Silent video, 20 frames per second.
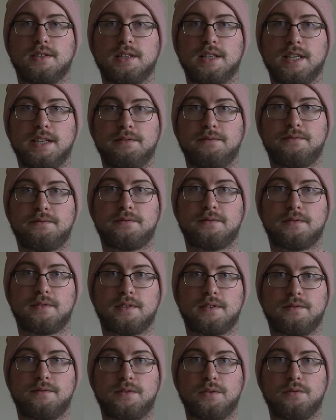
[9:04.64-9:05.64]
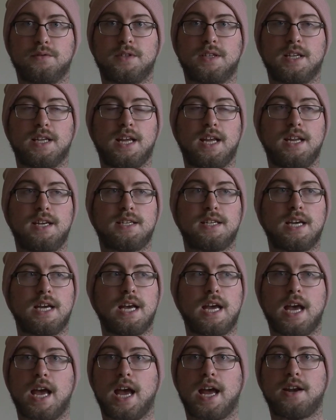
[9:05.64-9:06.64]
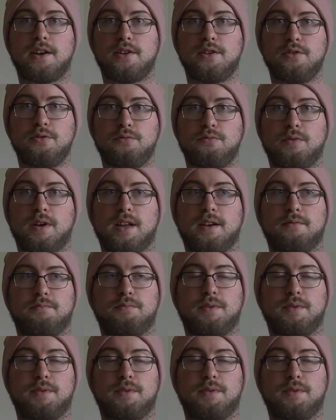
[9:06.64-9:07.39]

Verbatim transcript: live, food to eat, and you win